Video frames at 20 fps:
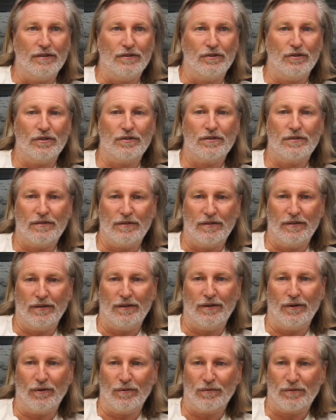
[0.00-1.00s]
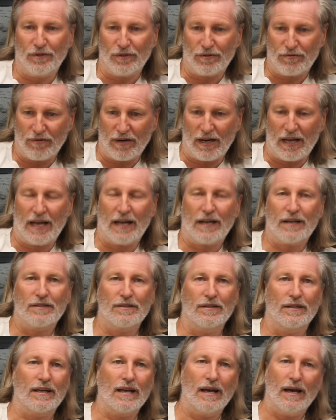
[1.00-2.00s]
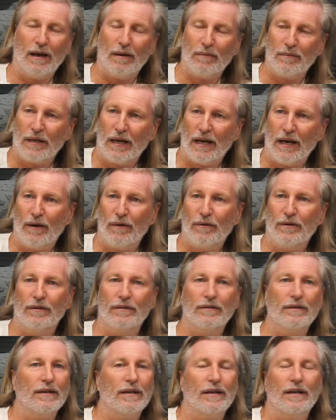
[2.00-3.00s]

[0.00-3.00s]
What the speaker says: Just relax and calm down.